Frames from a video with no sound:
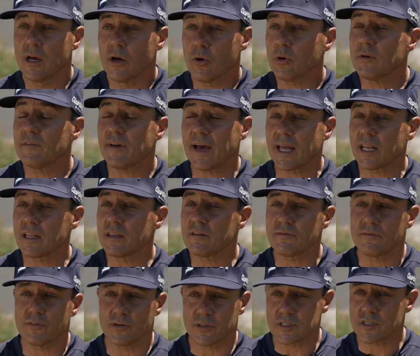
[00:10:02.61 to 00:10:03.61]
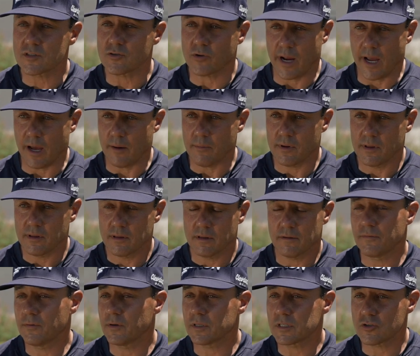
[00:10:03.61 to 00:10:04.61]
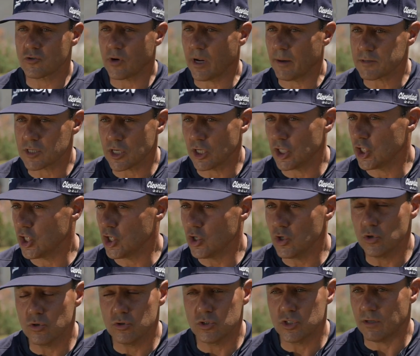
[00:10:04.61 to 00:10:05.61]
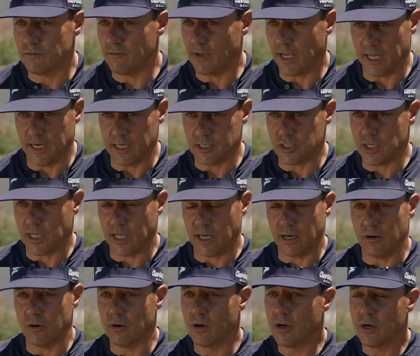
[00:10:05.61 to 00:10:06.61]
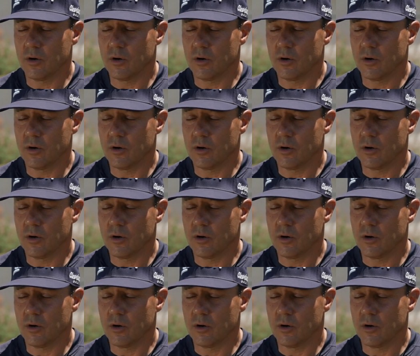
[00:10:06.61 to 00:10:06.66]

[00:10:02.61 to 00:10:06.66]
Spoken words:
We've added the foot strap. The foot strap's a huge advantage now